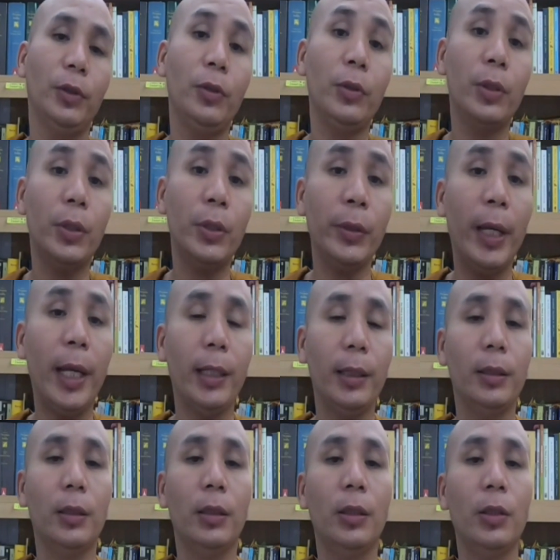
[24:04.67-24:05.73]
create,
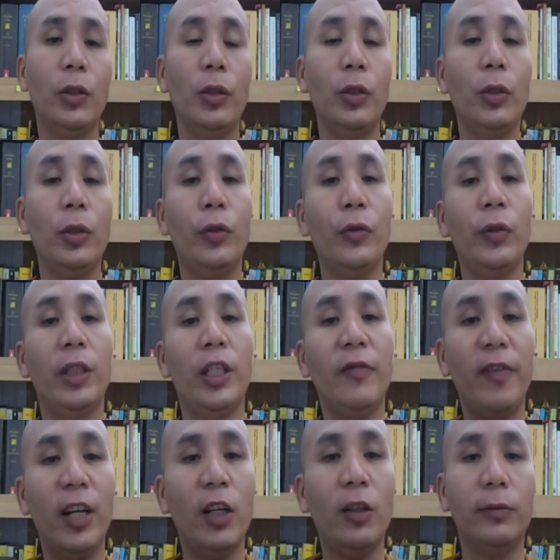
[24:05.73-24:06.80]
to
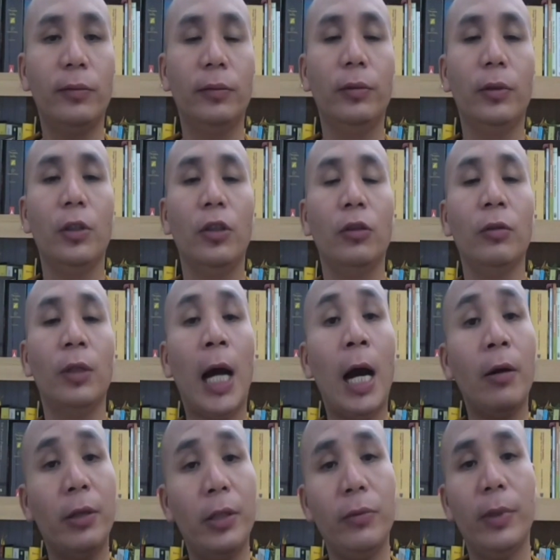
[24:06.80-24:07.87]
develop, to
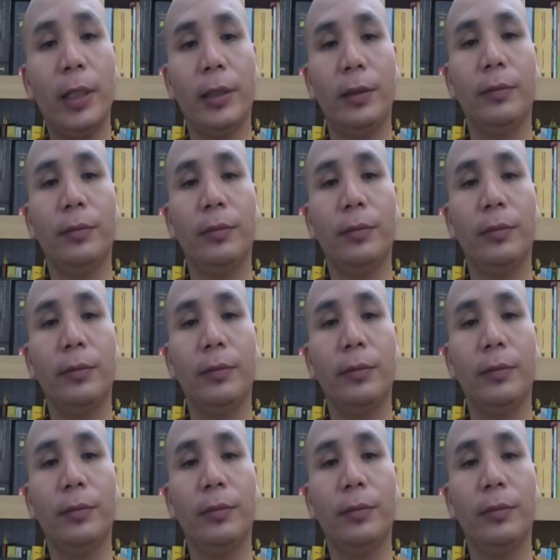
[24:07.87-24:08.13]
cultivate.